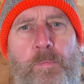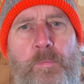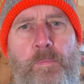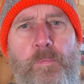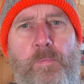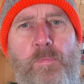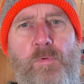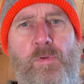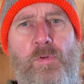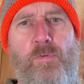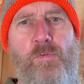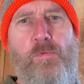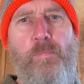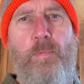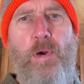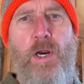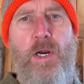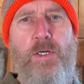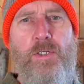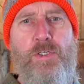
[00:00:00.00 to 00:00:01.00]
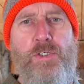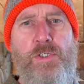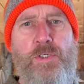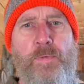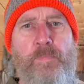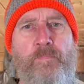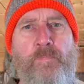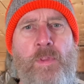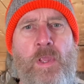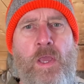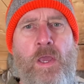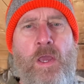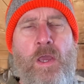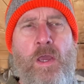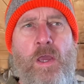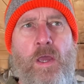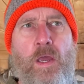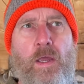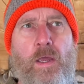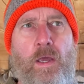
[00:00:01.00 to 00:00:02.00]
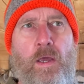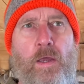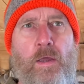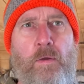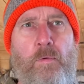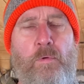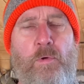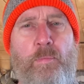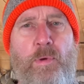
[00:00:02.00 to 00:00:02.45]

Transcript: since March. We